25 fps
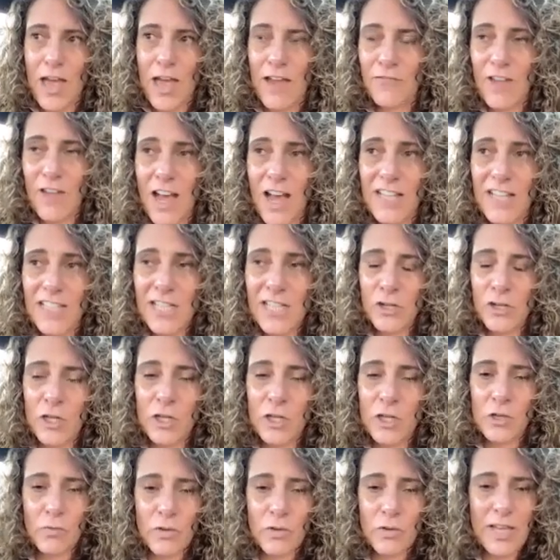advance in
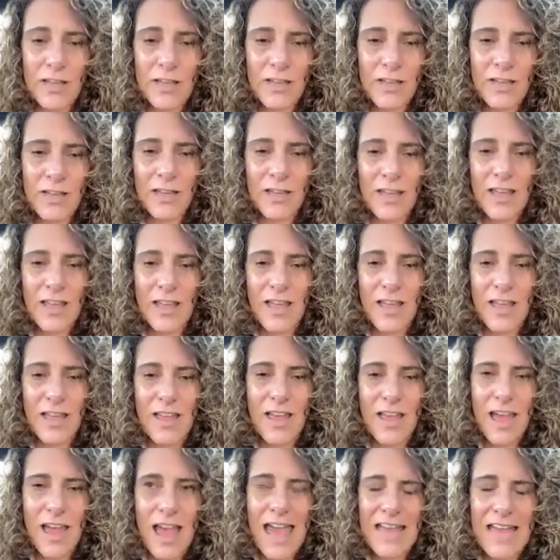her career
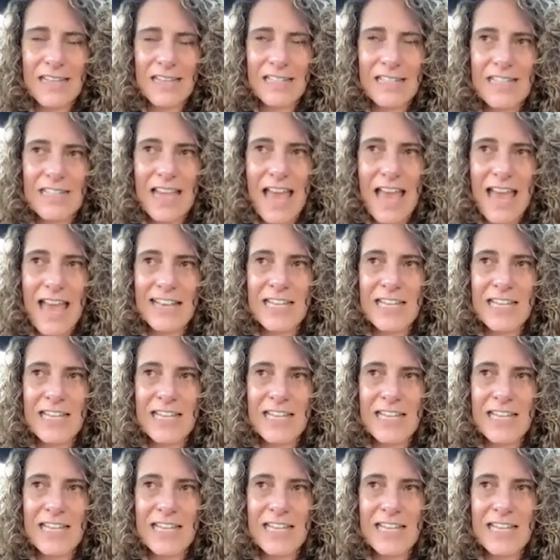and